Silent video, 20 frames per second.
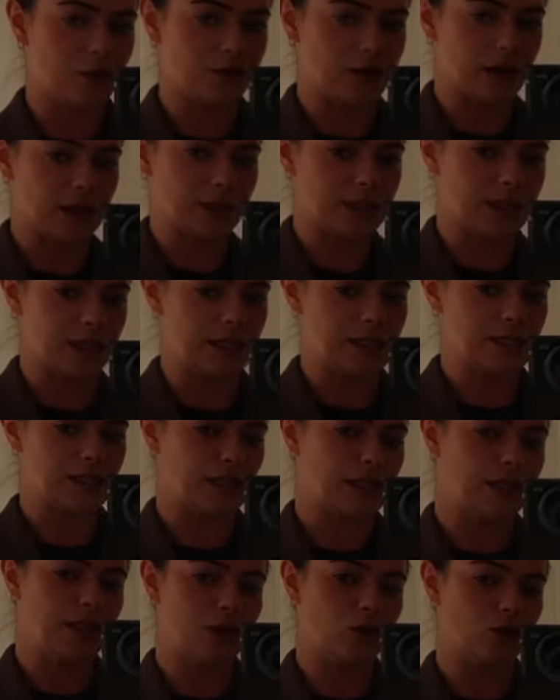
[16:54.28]
the fact that it's
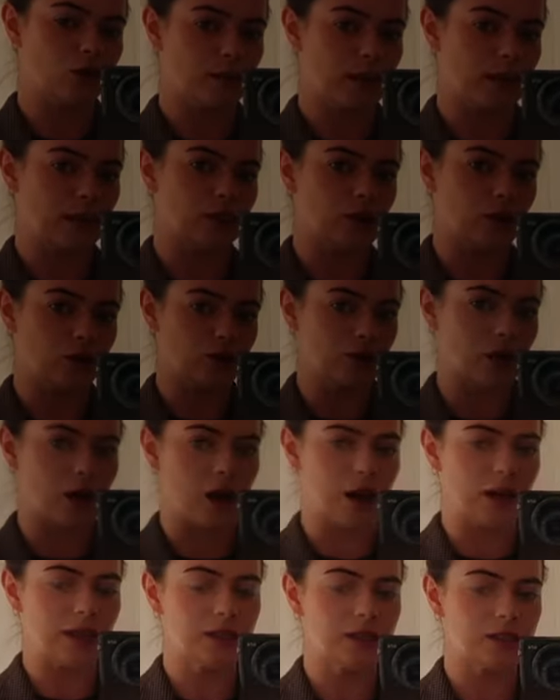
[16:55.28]
a little bit long
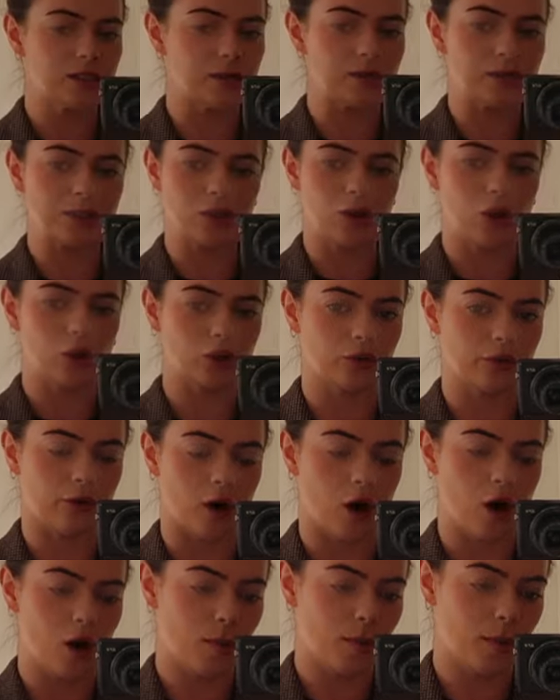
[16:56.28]
line, so it's not a
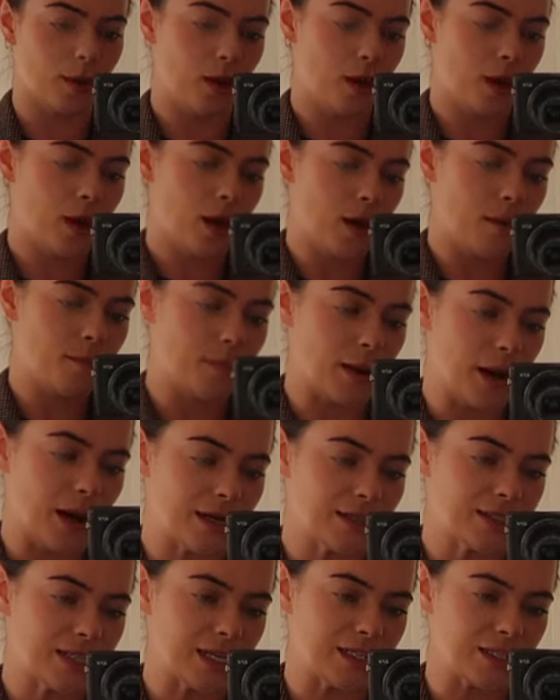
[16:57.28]
crop,
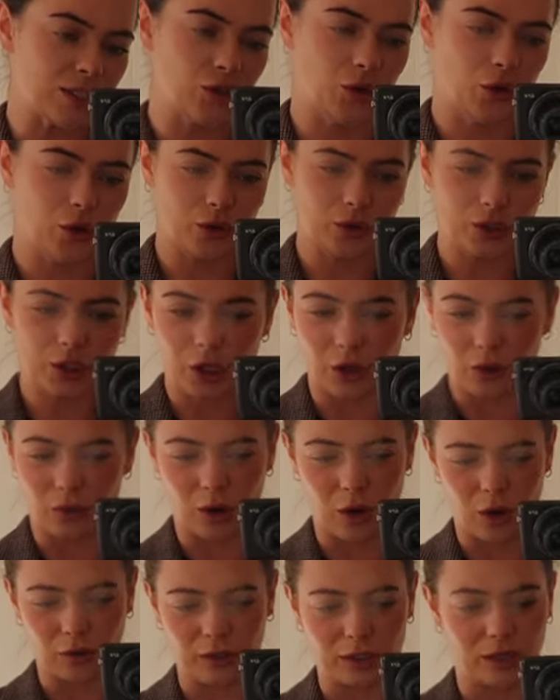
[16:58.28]
but it's not too
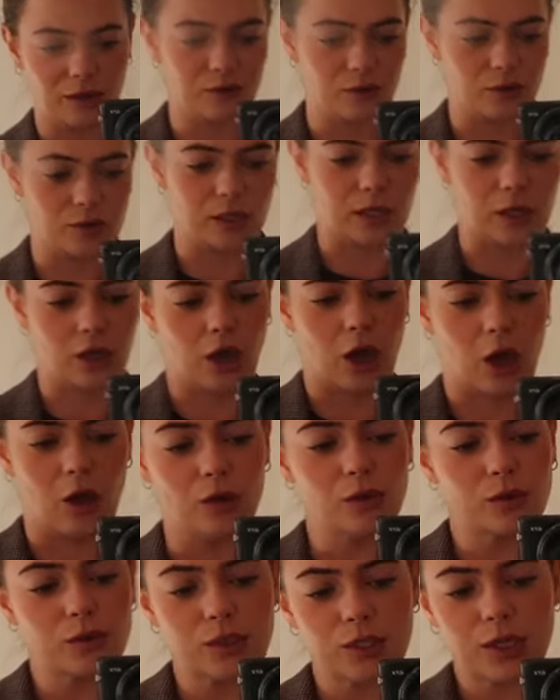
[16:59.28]
long that it feels like a
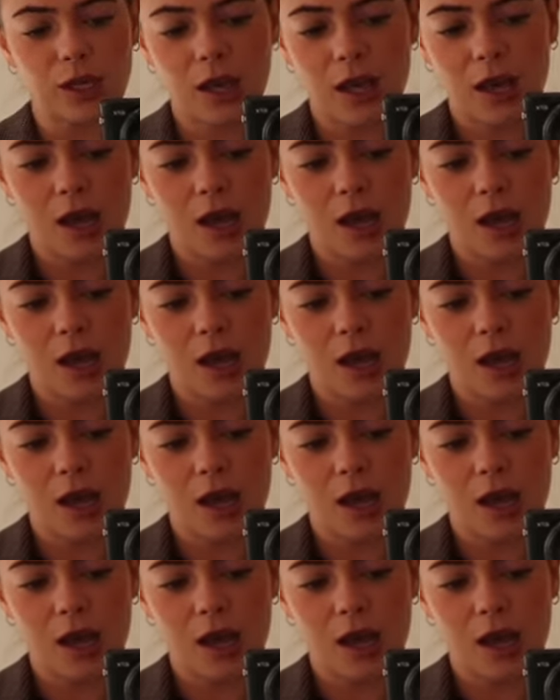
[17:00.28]
coat.